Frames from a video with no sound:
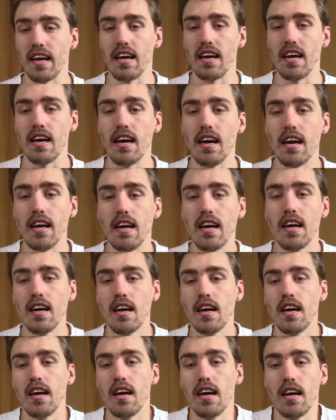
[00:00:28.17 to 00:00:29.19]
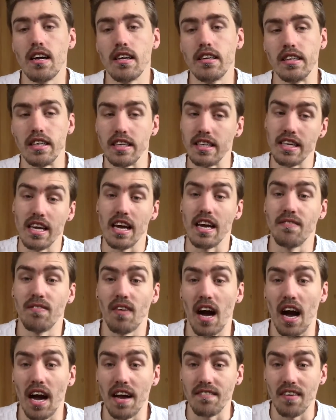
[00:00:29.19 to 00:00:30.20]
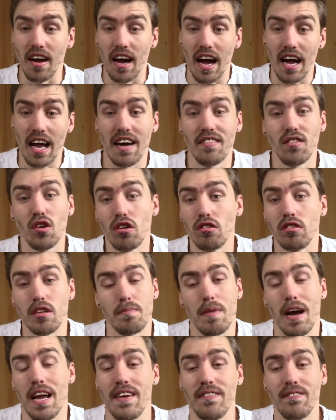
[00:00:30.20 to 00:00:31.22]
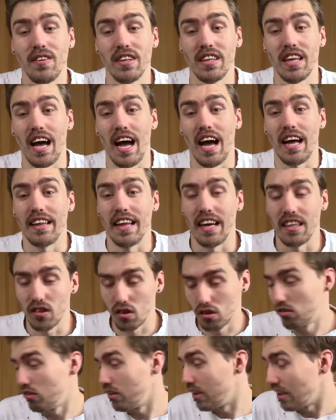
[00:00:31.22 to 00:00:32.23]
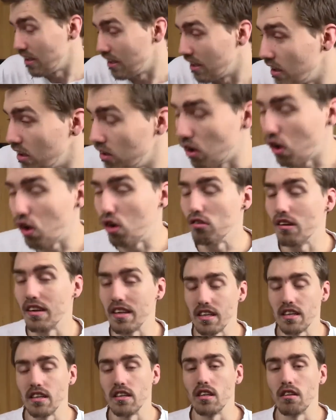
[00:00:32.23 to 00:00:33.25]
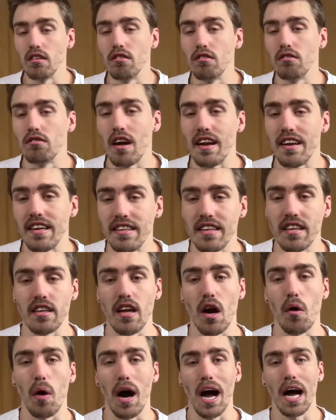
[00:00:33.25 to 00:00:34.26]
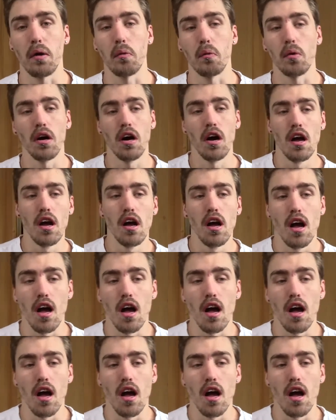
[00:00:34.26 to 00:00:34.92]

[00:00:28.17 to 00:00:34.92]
Uh, GTA 5 I have already paid for that that's already already ready to go out uh,